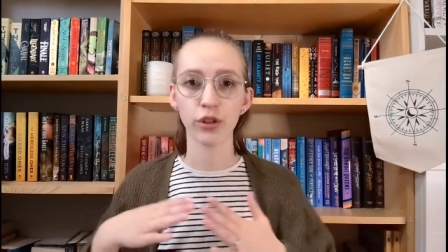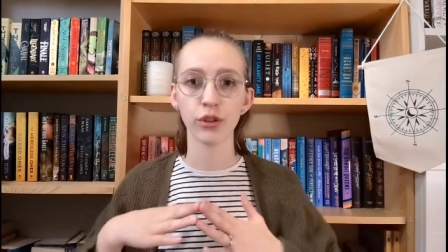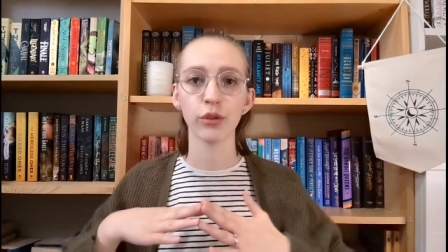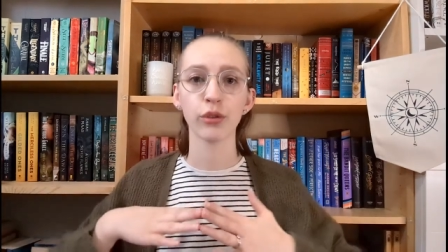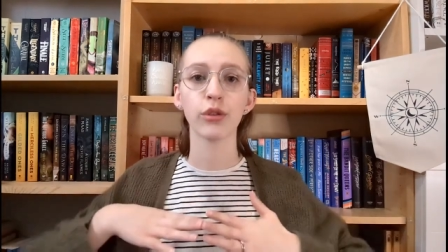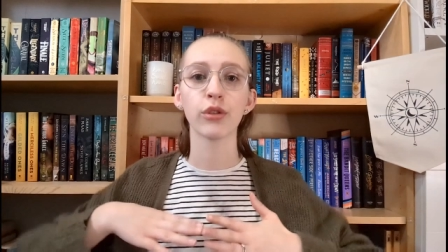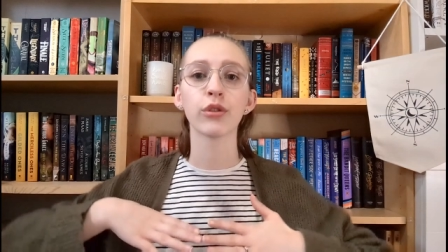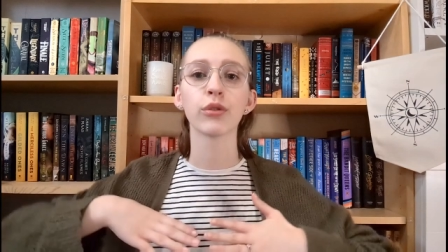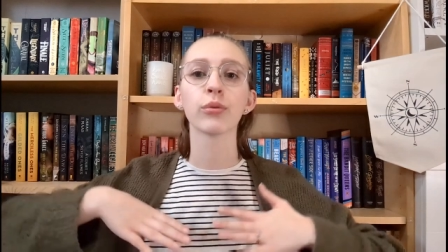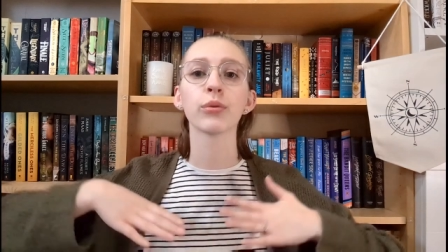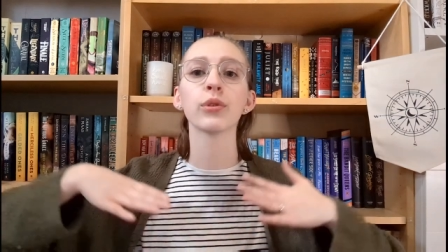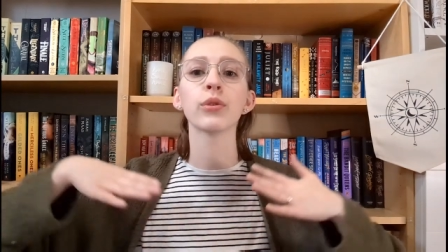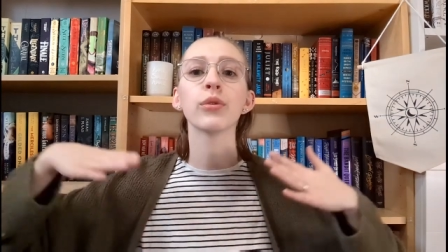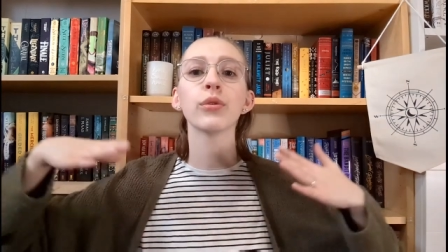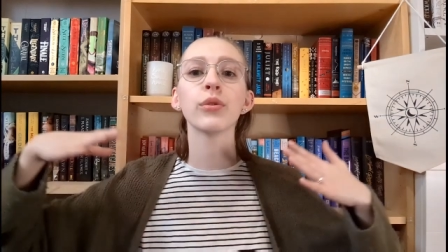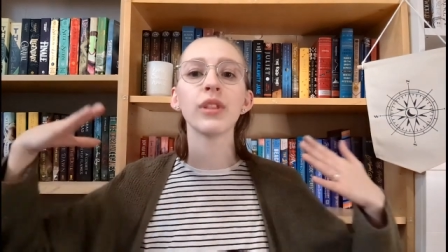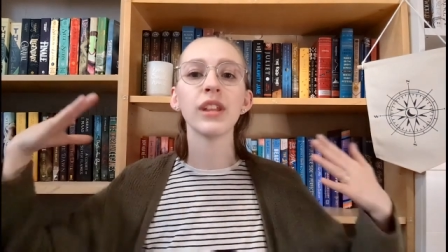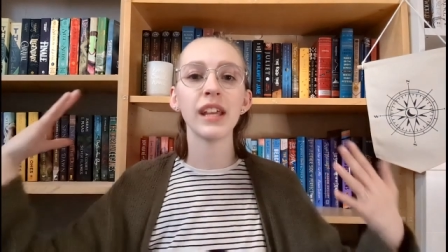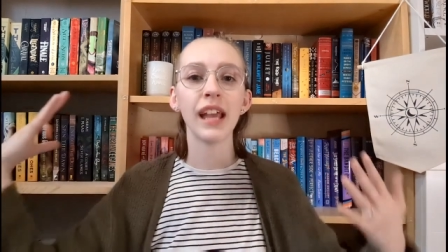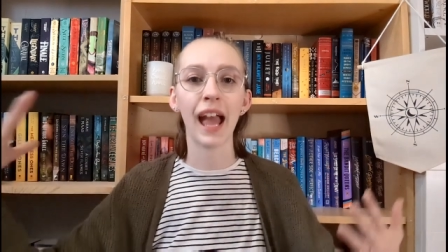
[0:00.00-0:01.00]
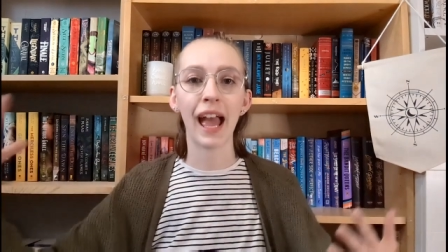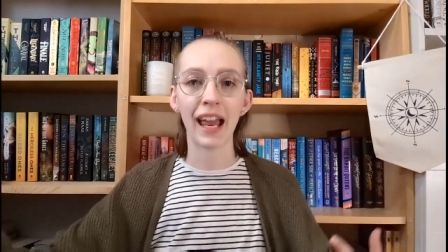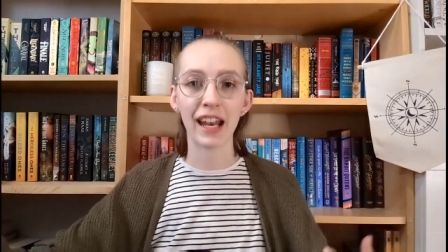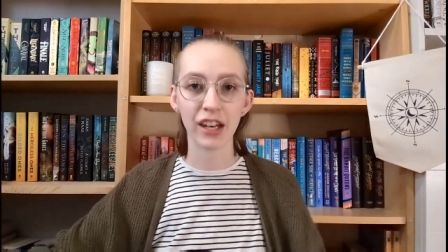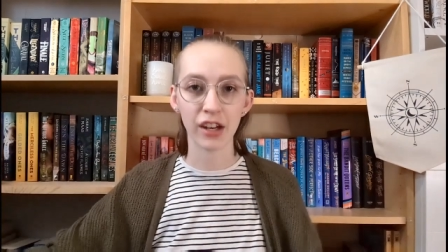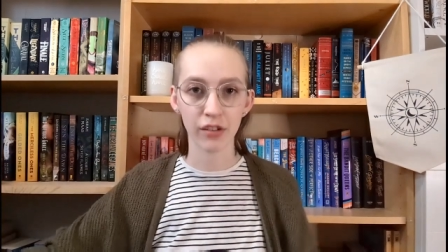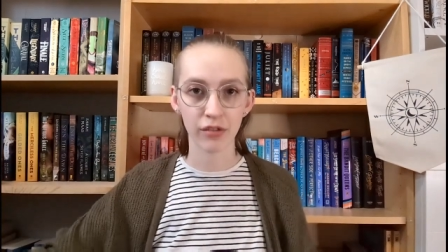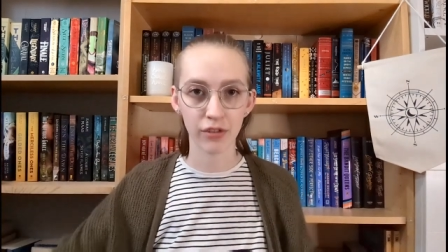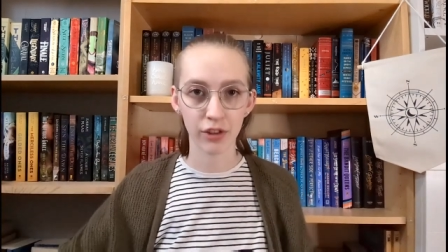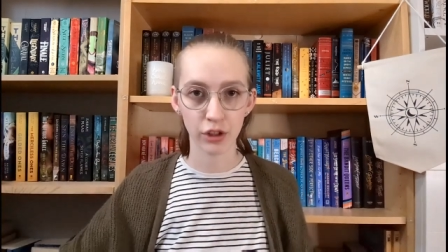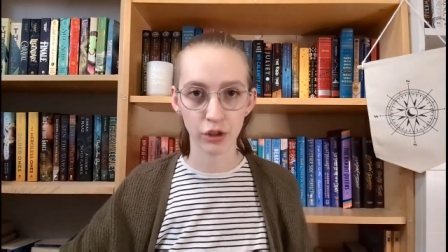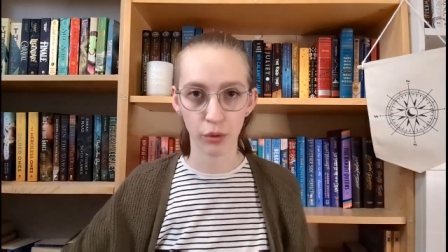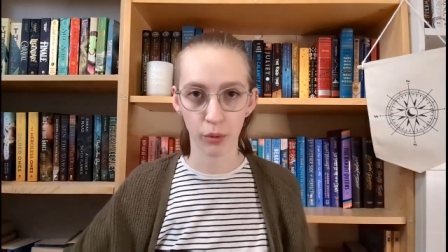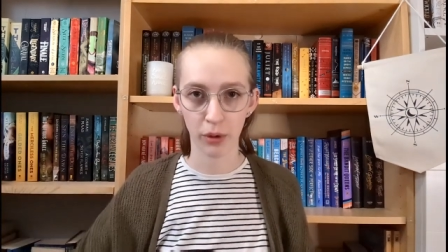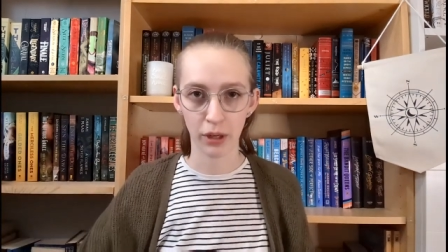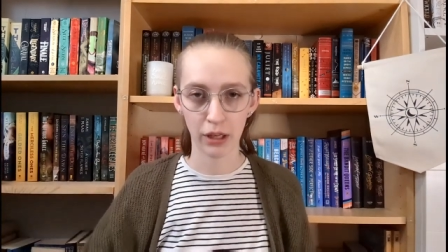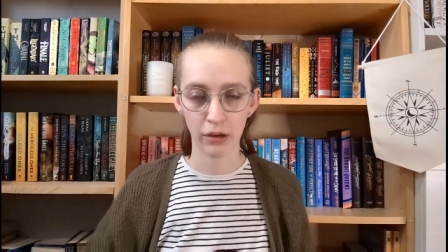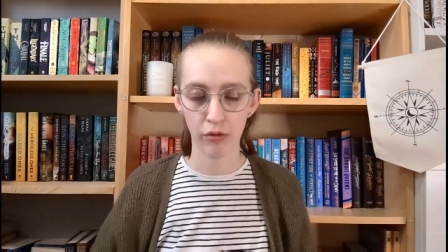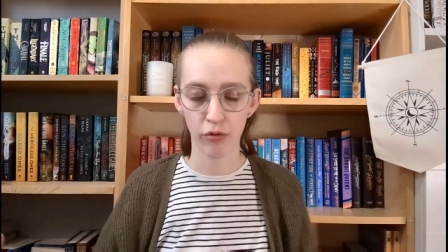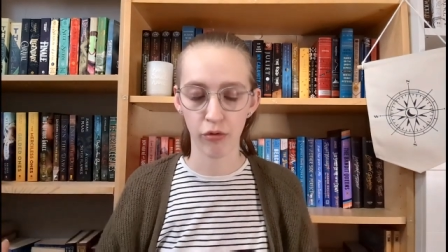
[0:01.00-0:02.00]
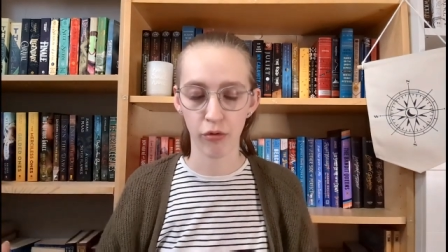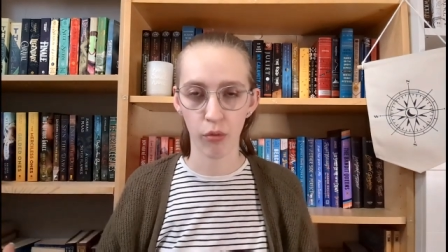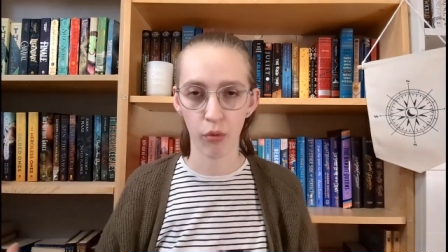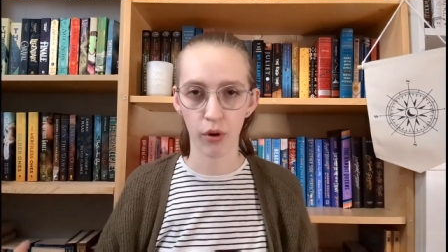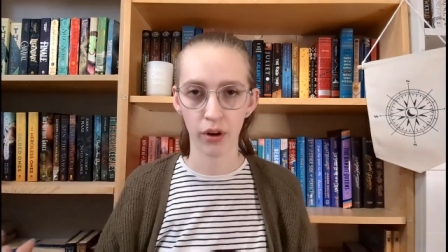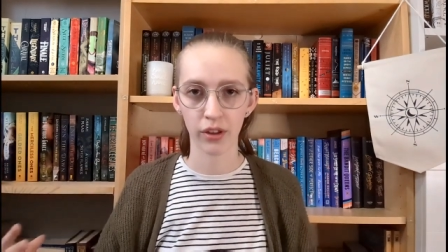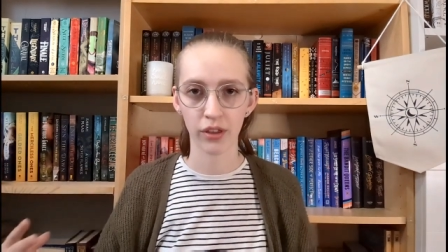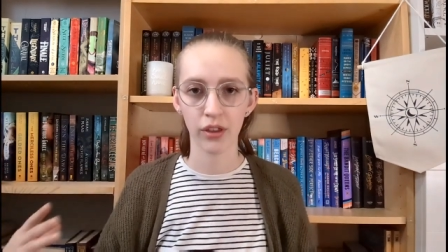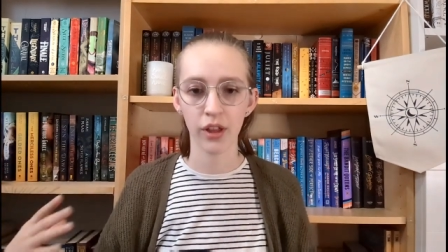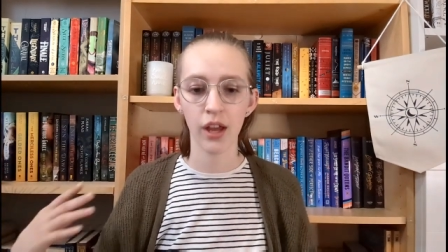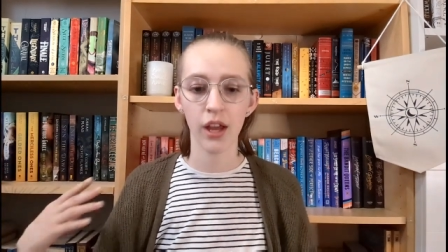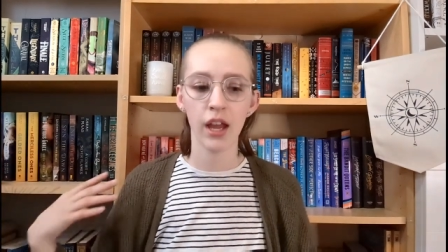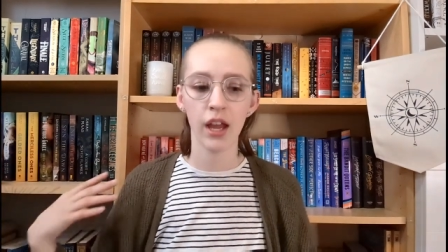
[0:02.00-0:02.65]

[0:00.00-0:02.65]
So through the end of the 24th.